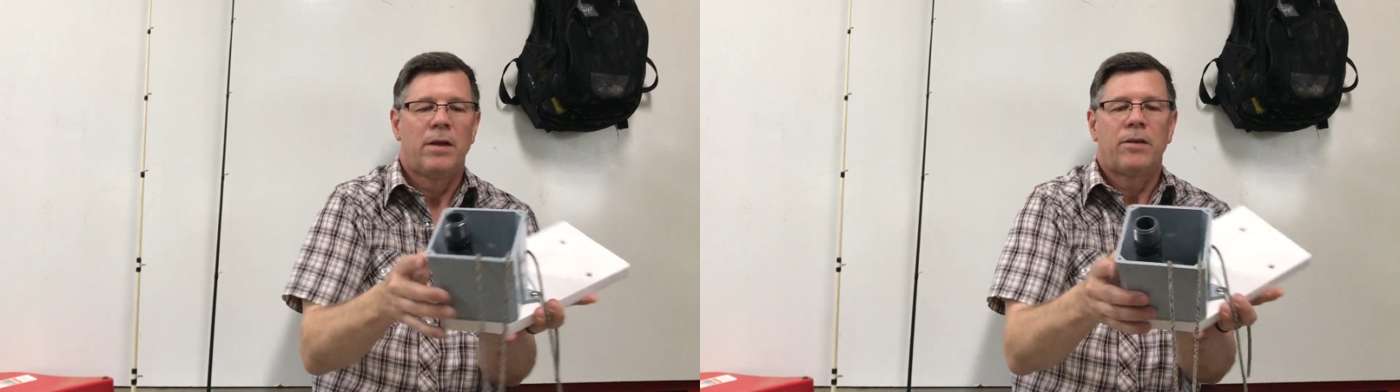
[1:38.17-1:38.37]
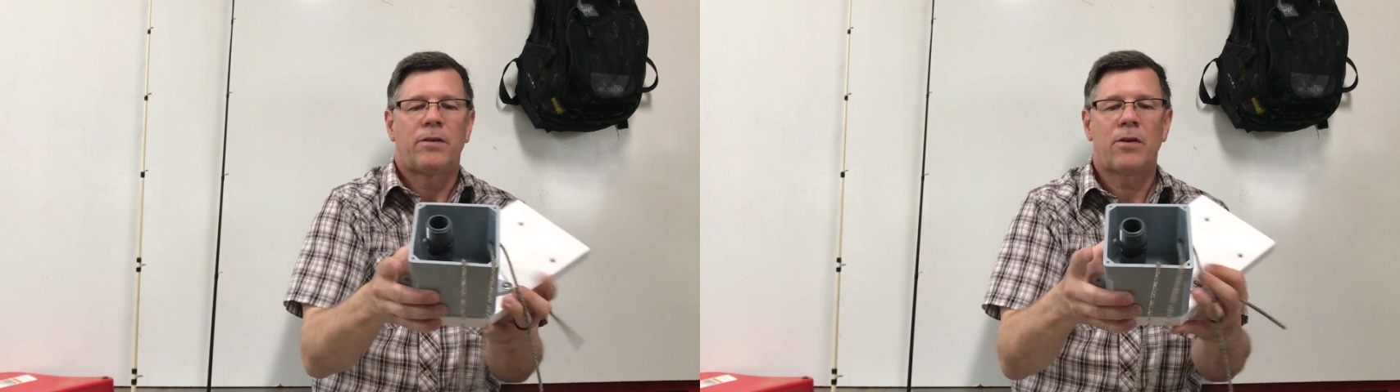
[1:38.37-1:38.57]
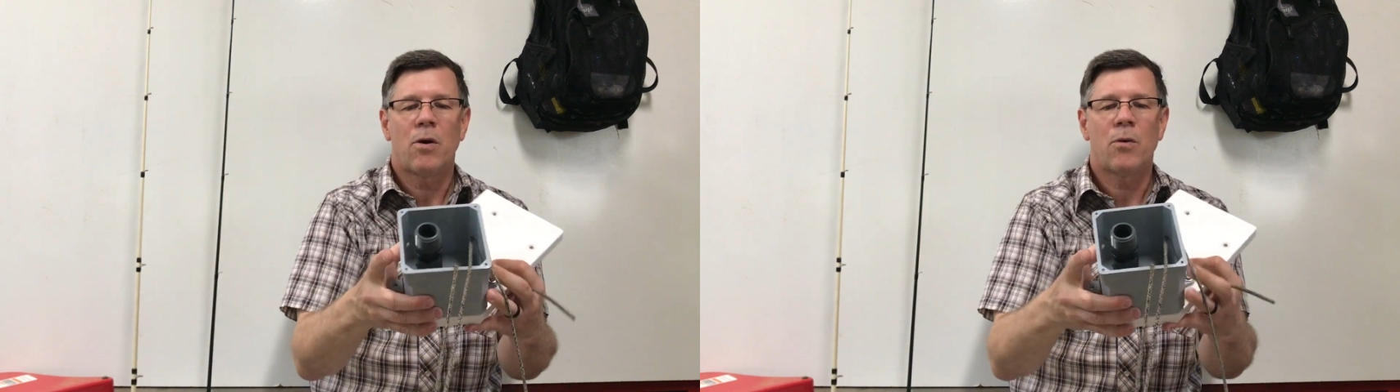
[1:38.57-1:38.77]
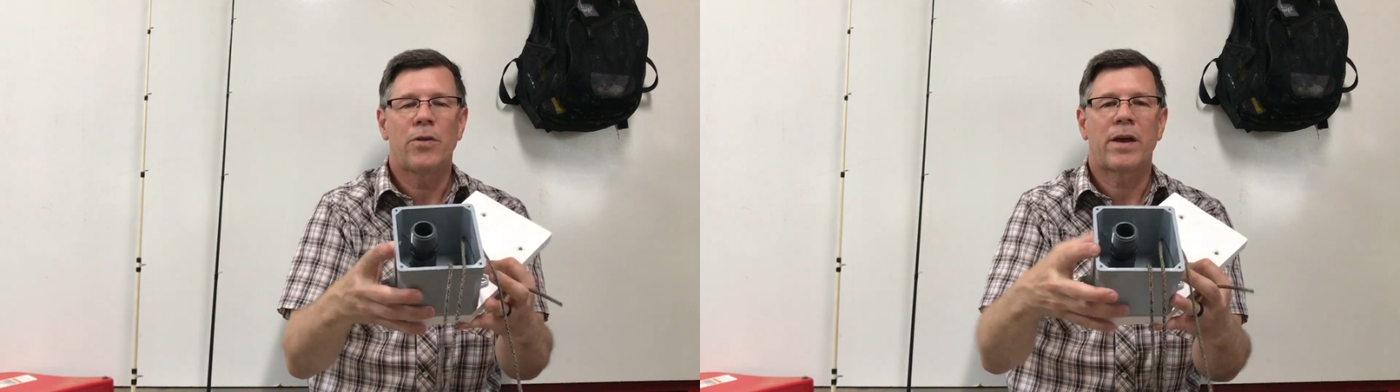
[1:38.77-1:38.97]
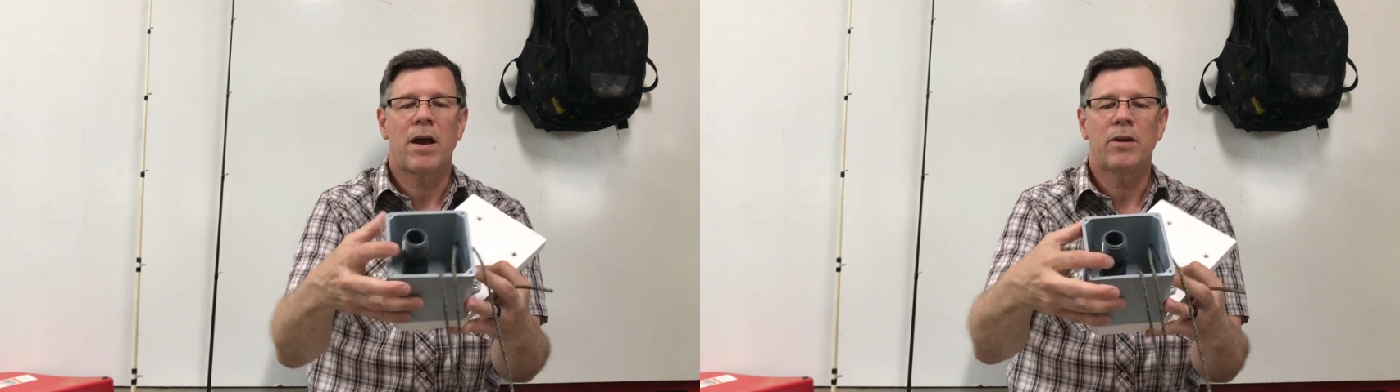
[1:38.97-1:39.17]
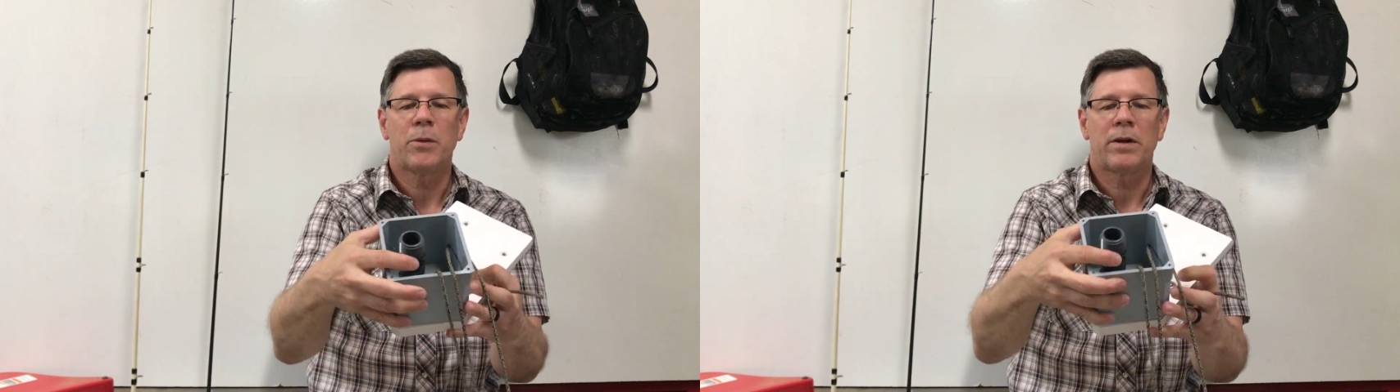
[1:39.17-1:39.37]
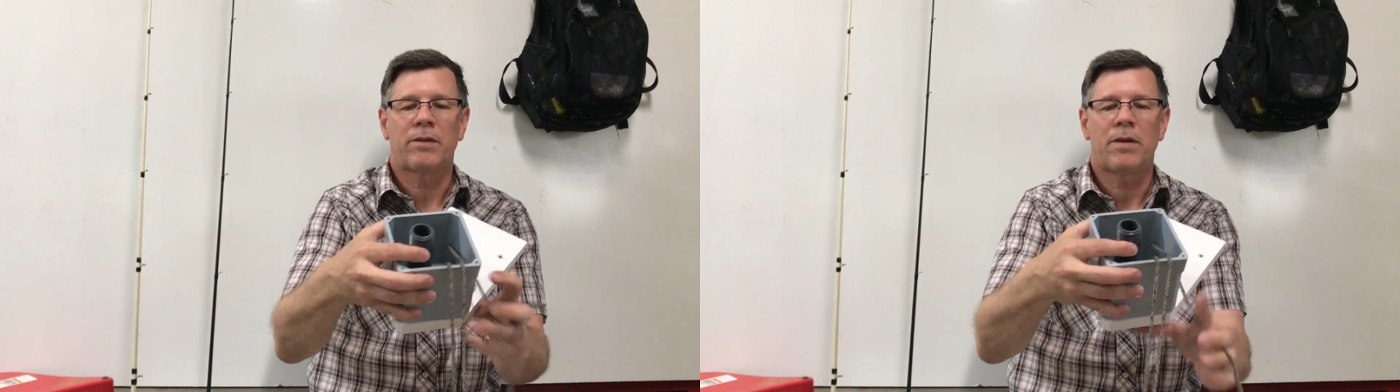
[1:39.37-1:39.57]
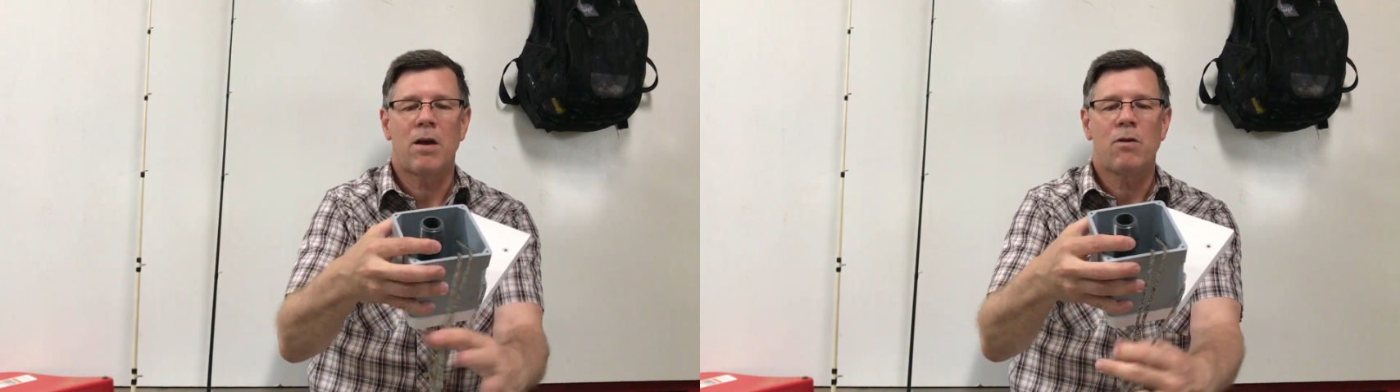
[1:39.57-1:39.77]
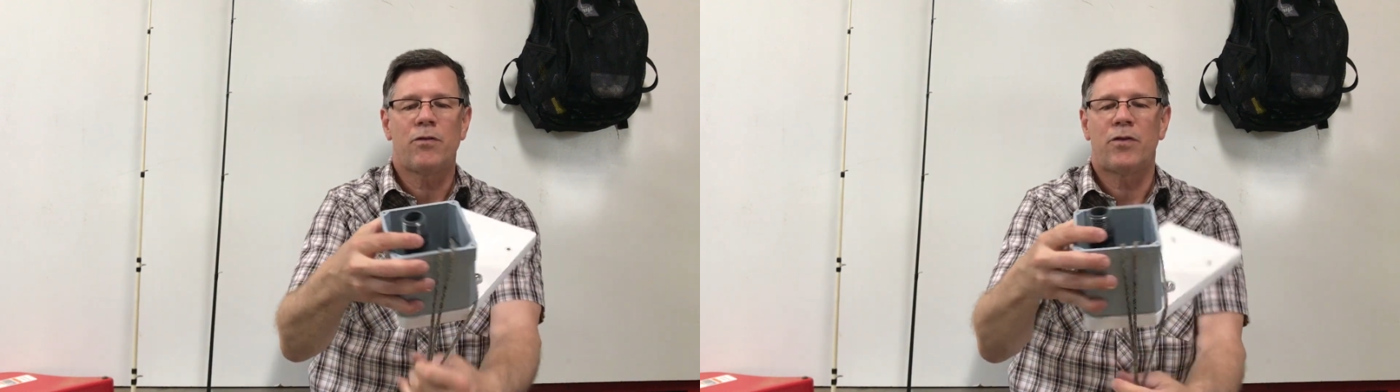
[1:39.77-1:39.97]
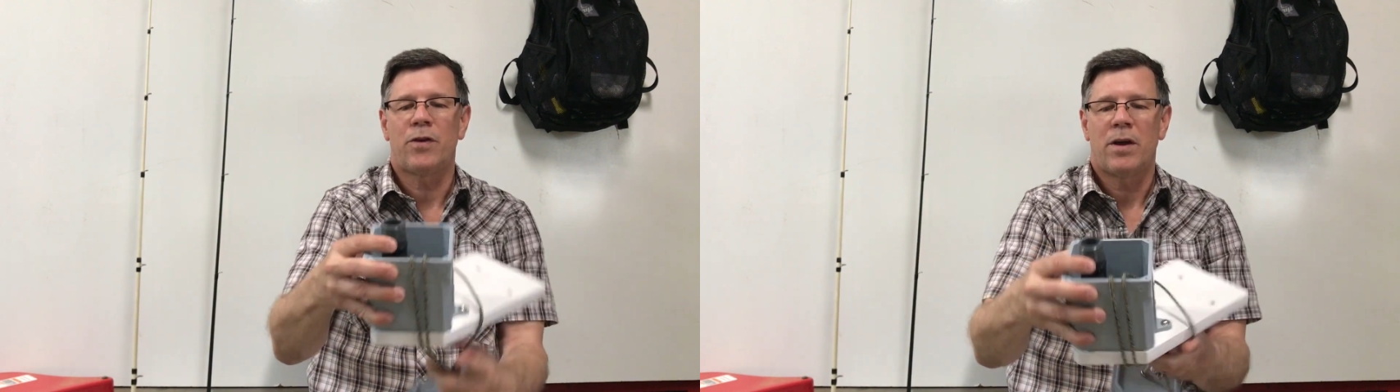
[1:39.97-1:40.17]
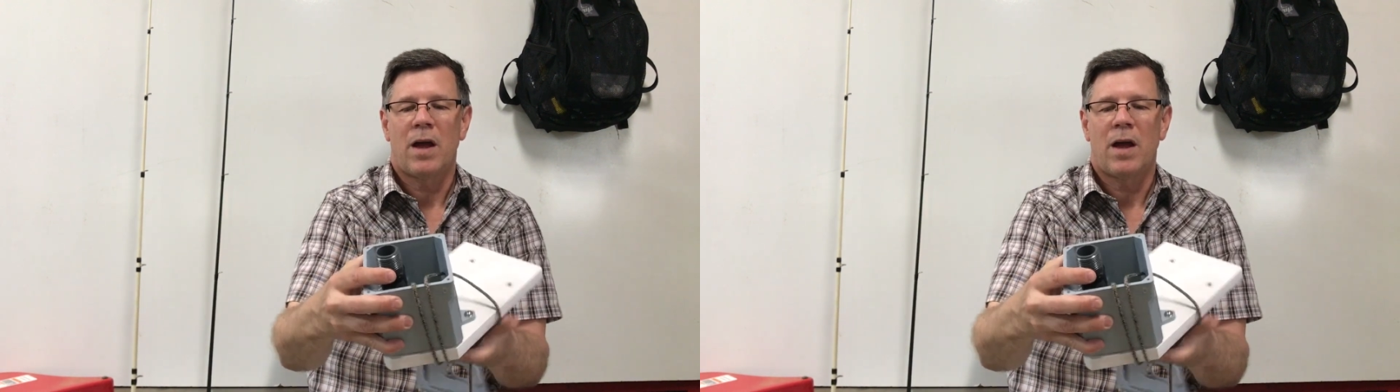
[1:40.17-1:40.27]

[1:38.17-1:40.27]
So the conduit itself,